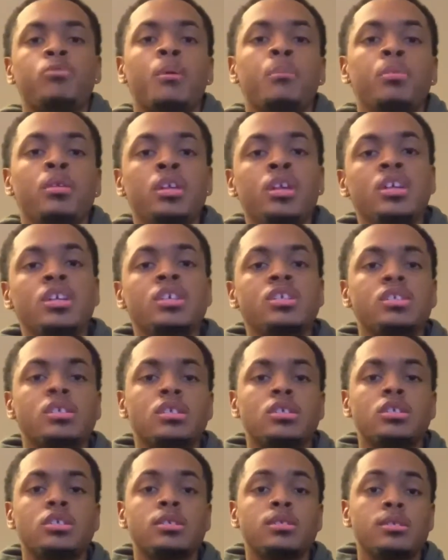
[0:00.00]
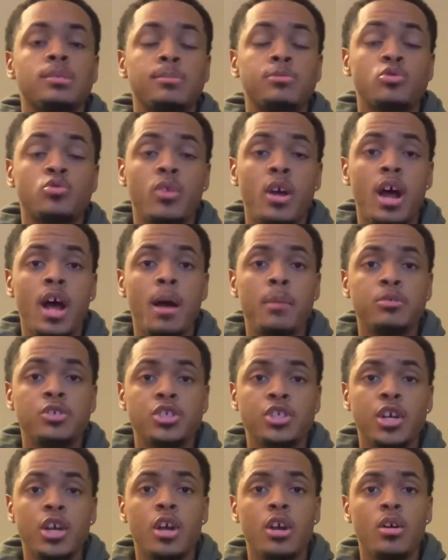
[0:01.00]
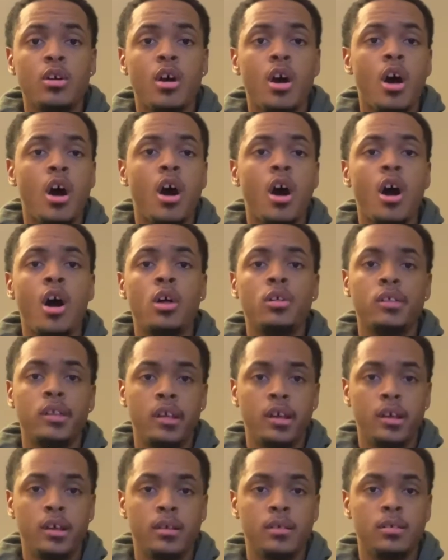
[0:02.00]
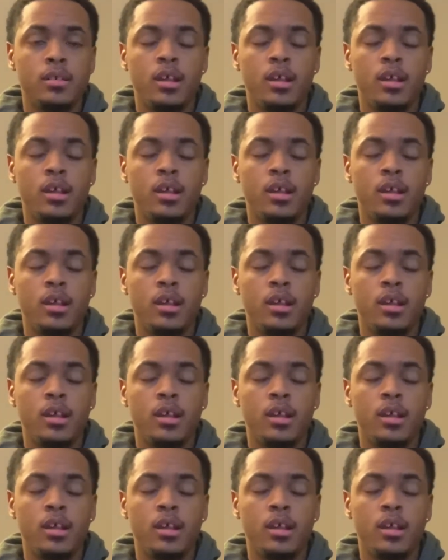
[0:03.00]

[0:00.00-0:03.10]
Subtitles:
please subscribe, share, all of that.